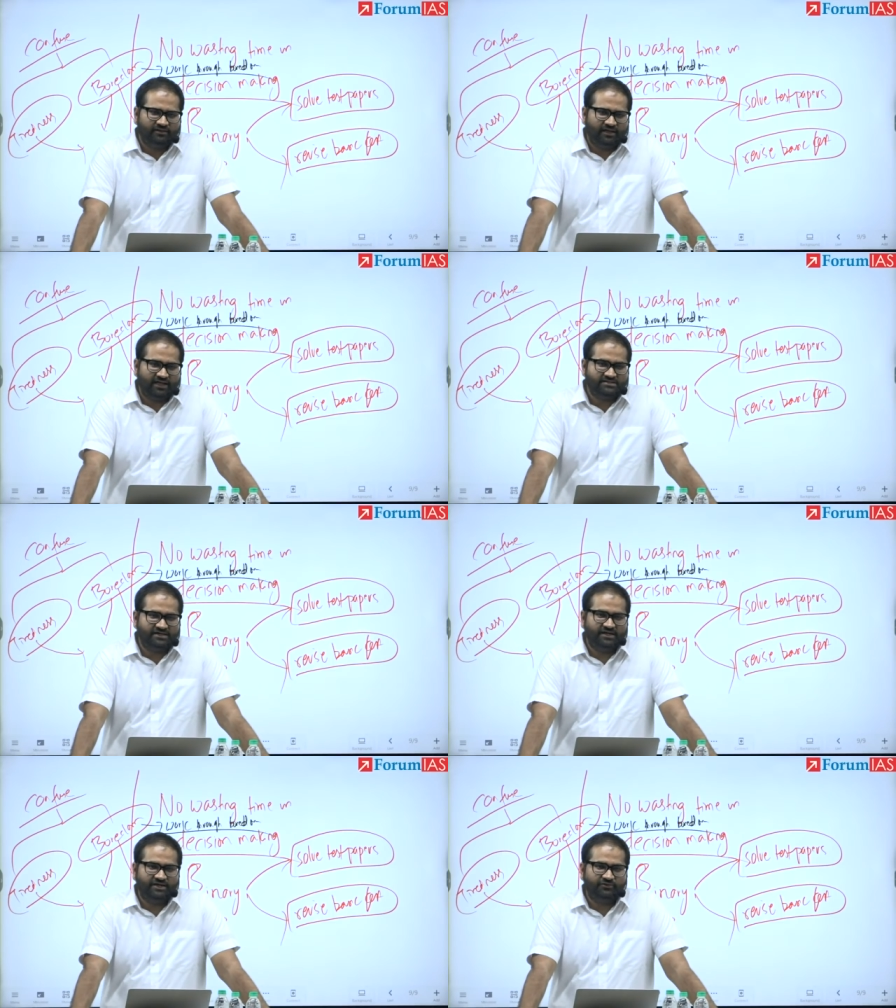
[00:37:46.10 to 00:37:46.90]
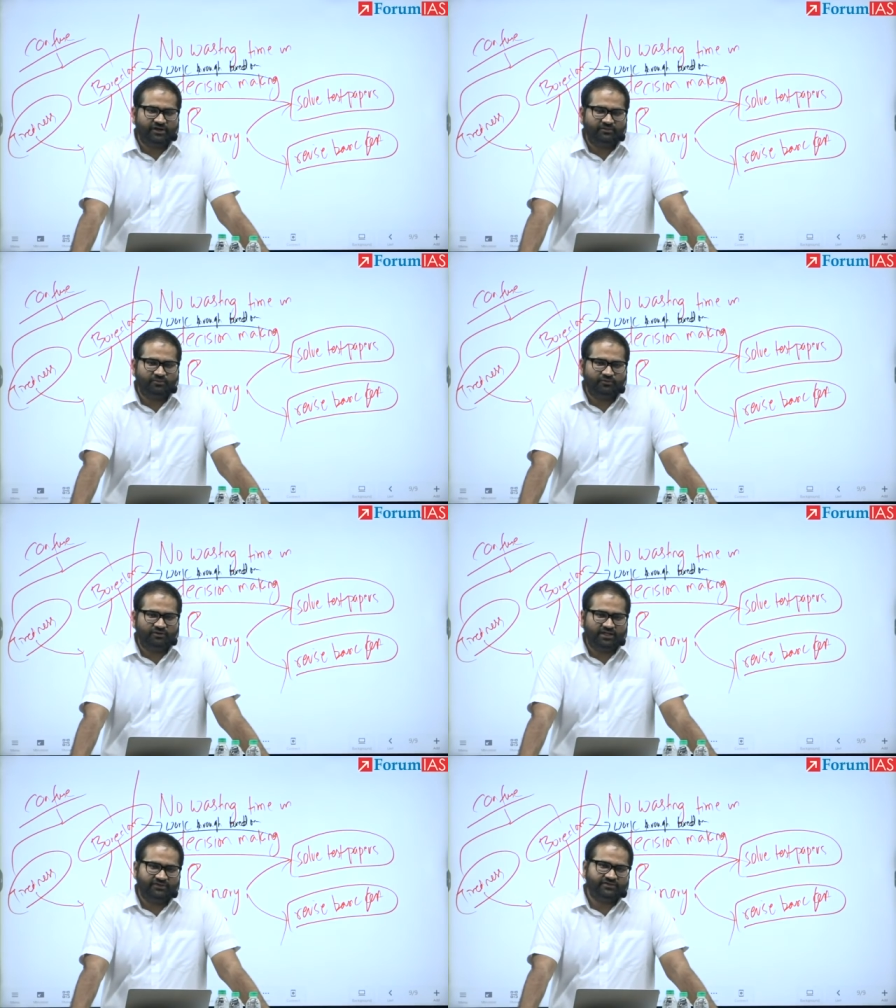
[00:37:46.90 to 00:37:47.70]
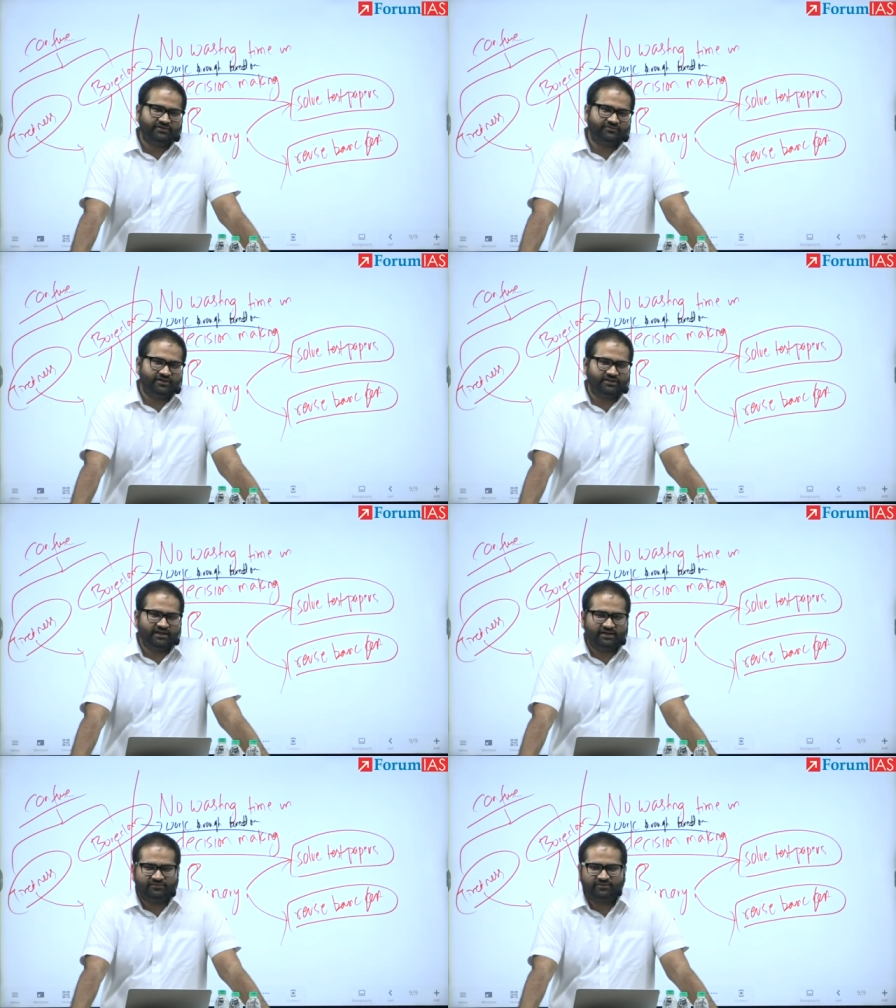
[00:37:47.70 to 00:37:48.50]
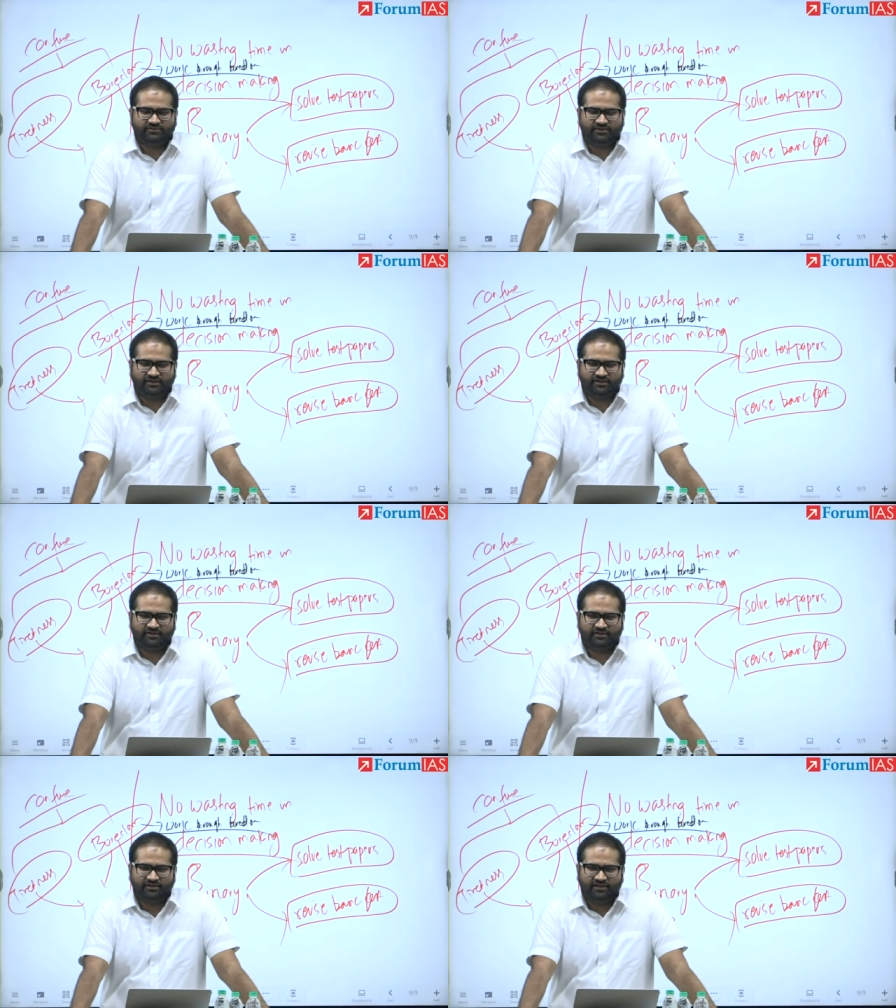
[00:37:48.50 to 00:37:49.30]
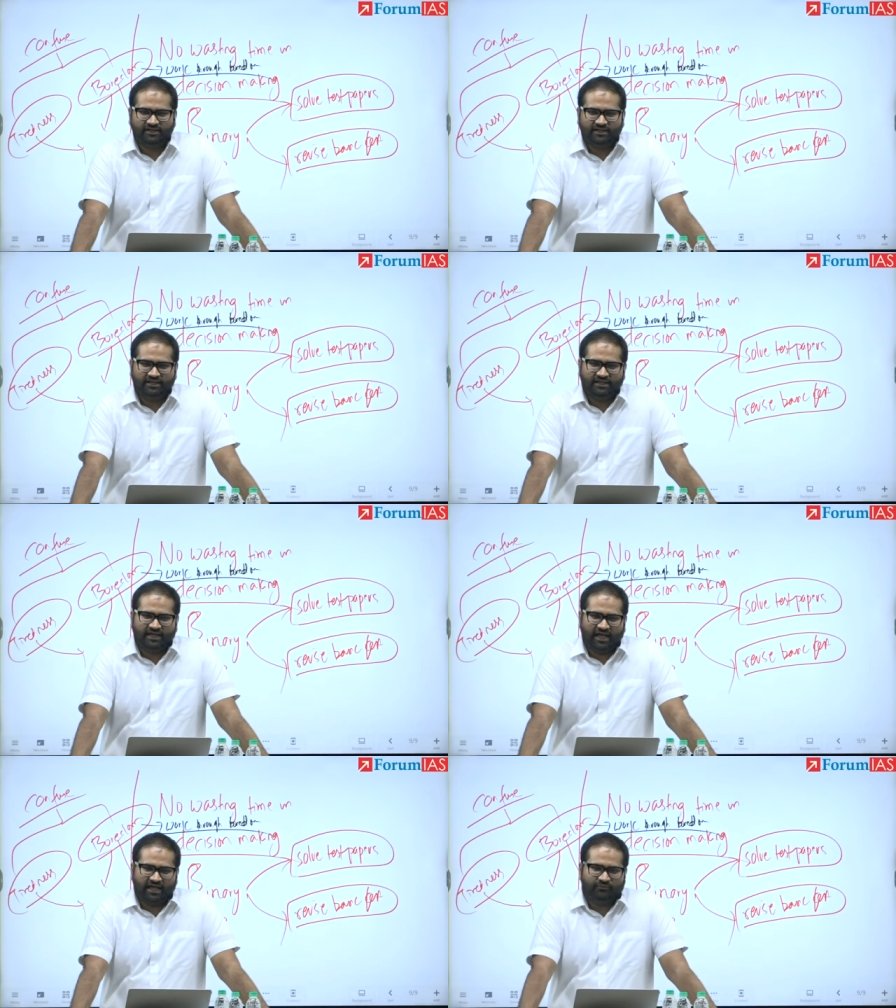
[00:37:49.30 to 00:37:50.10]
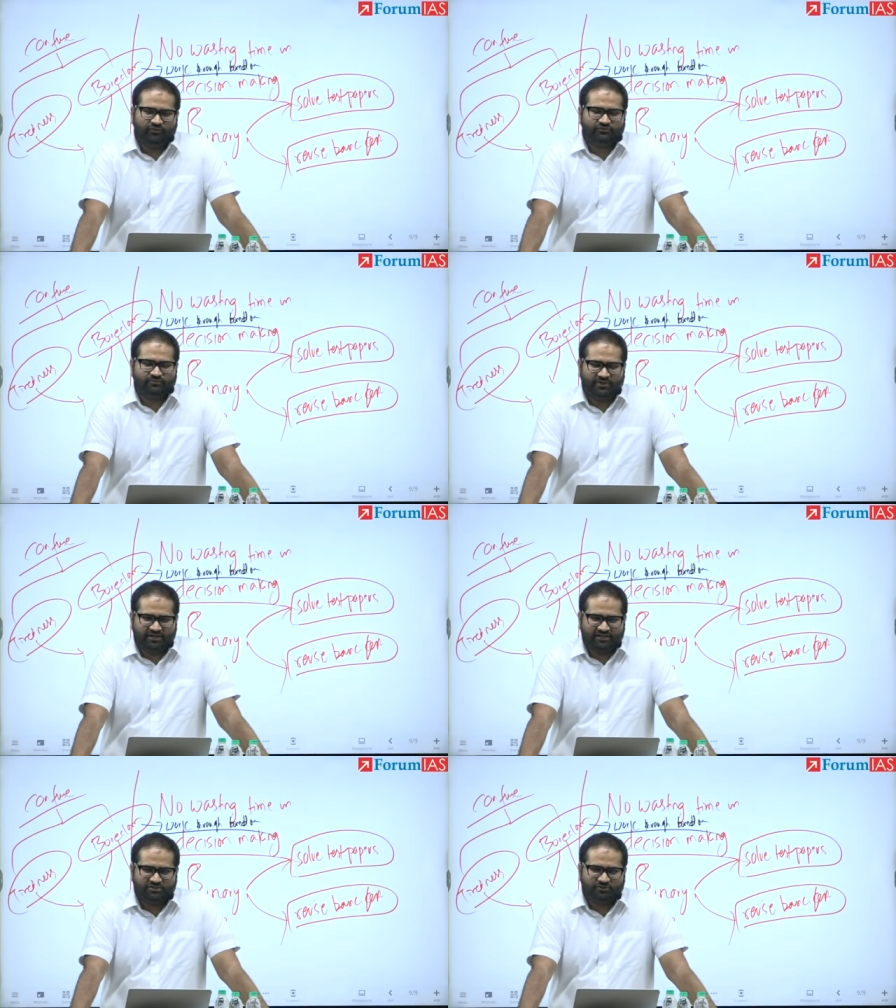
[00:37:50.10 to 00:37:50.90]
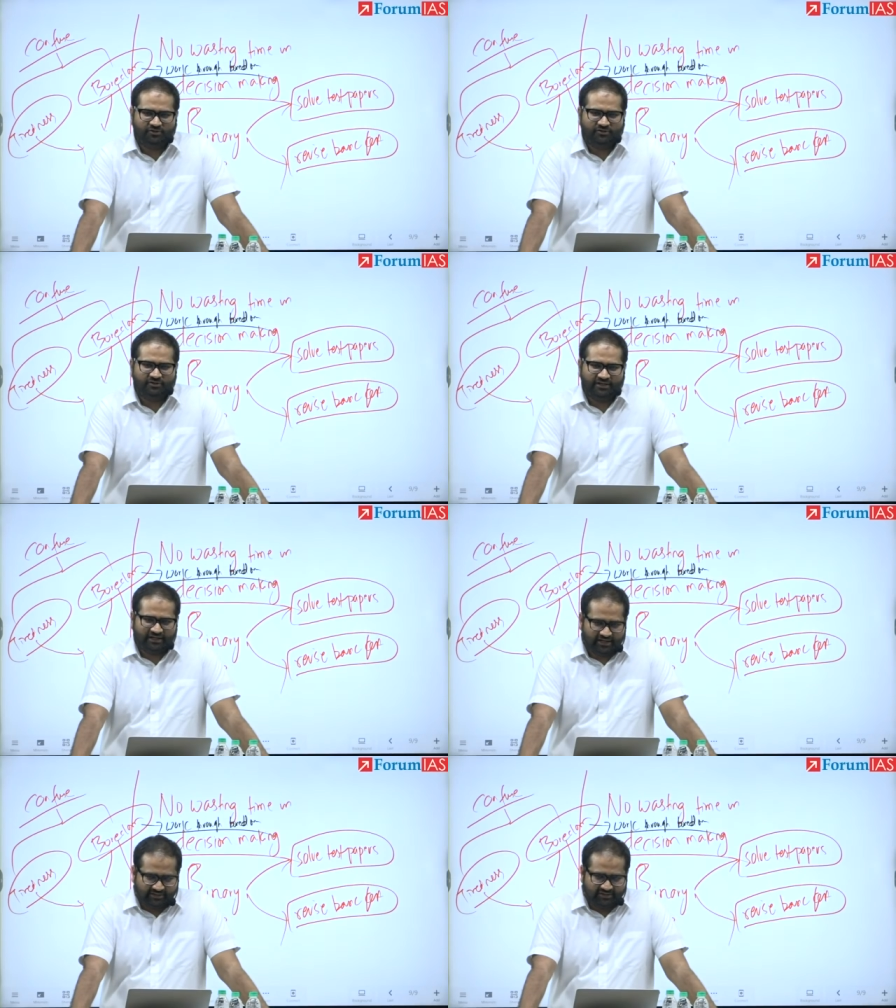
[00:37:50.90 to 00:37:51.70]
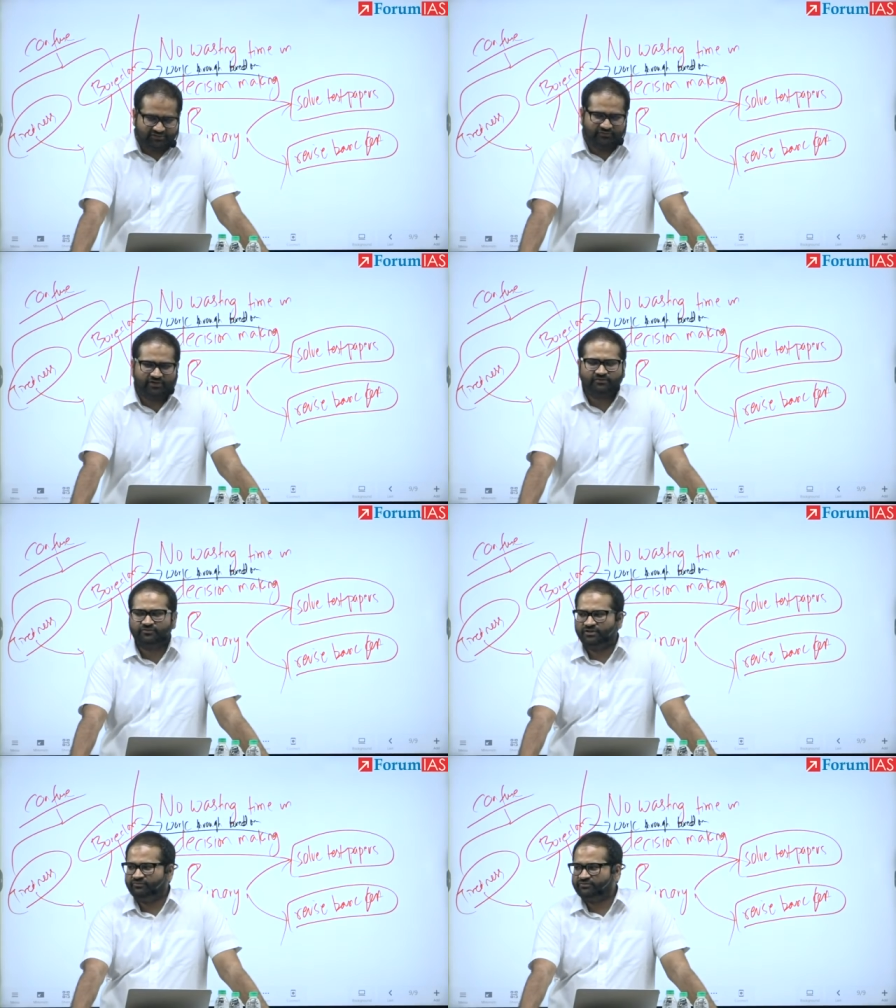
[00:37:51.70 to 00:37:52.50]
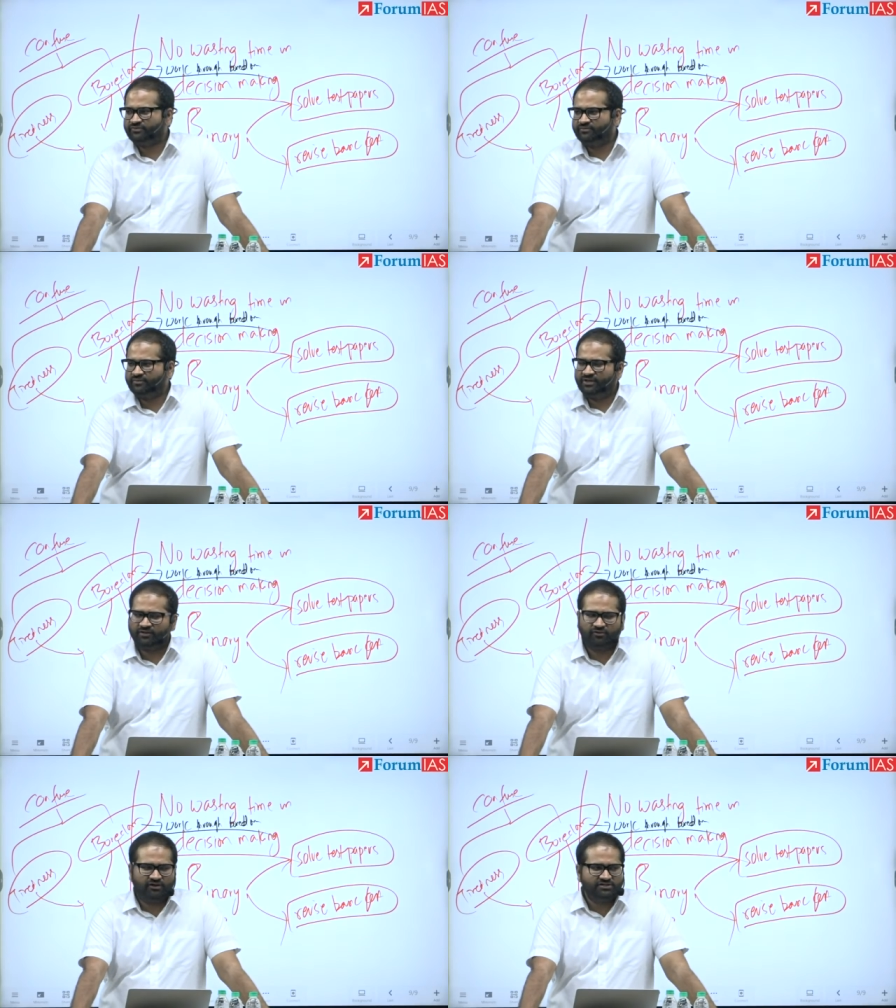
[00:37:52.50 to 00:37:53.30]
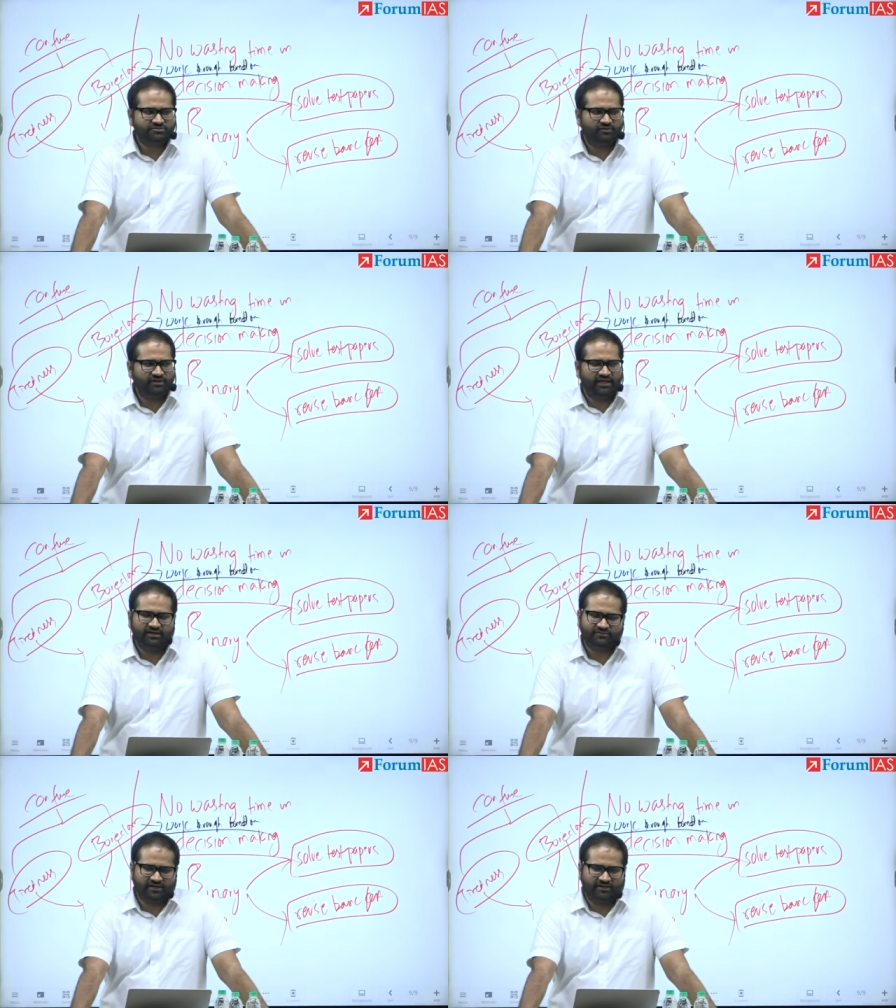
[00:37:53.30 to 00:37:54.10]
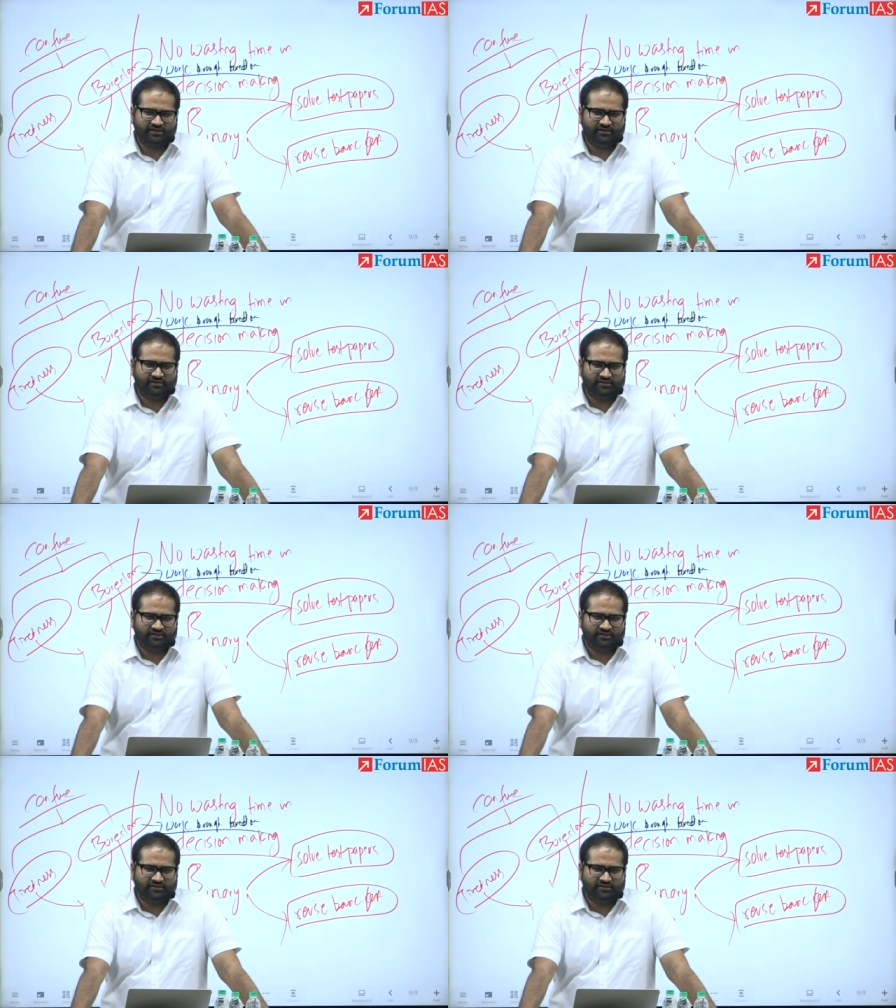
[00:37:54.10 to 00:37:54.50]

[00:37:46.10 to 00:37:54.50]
I said, Didn't you get bored? He said, Sir, that is the trick. I was making sure that others were, so he was from a college called NSIT.